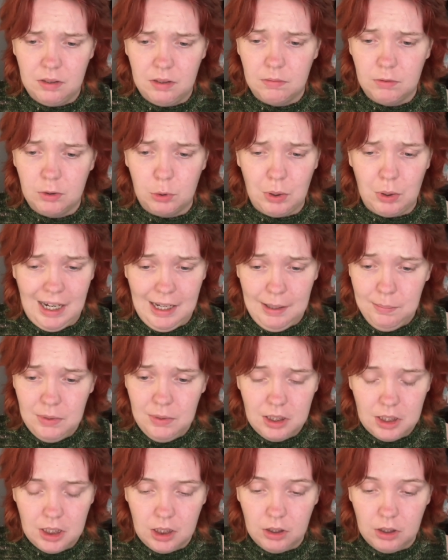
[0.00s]

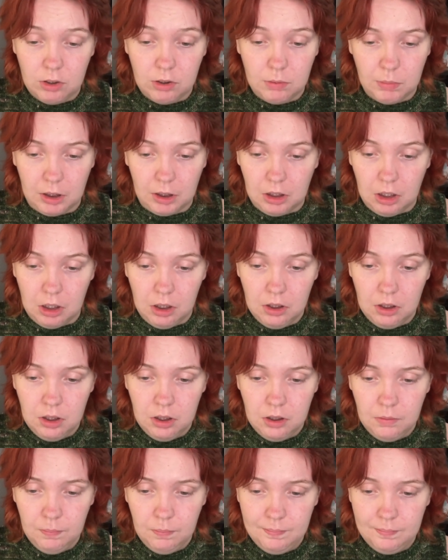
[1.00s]
Grams, oh my god.
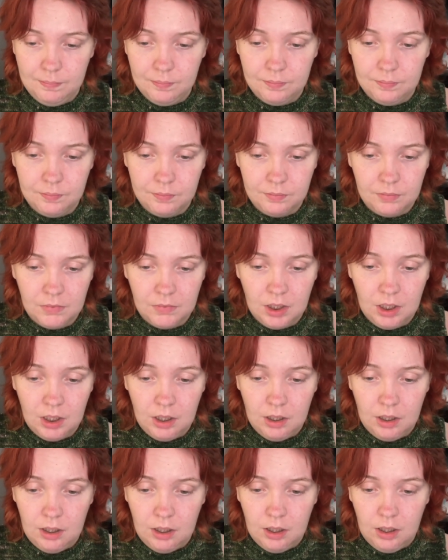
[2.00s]

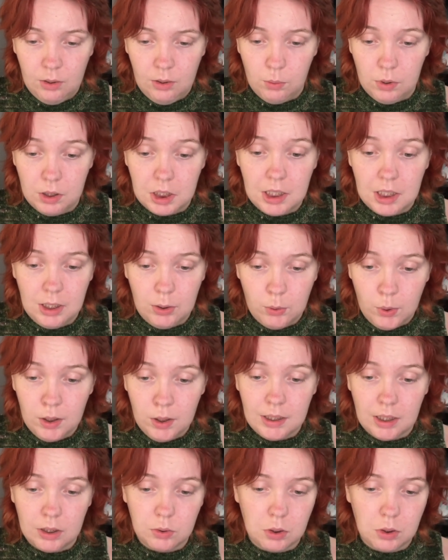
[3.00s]
Which equaled
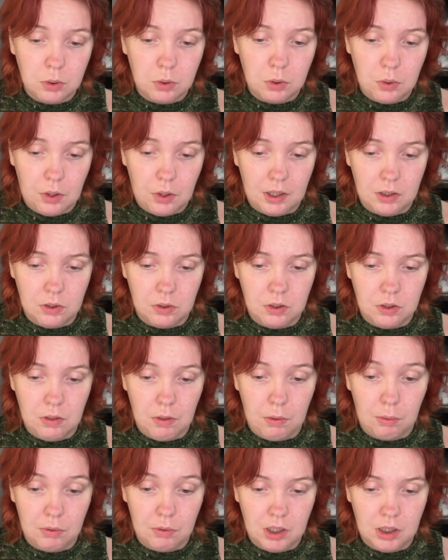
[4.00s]
out to
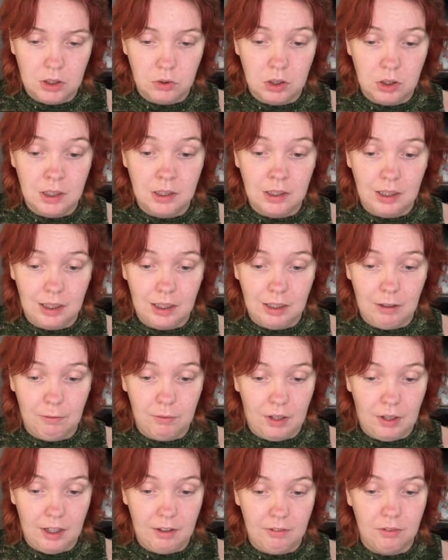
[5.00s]

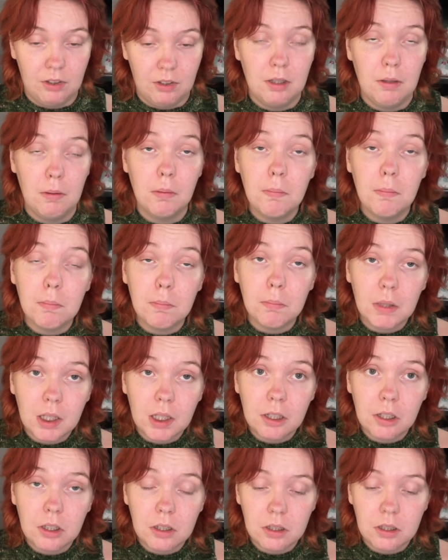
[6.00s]
2,395
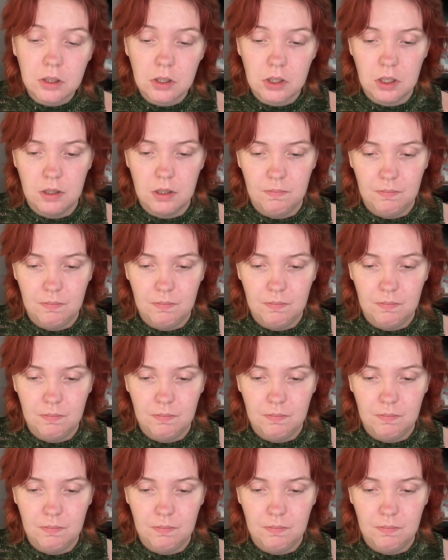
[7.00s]
meters.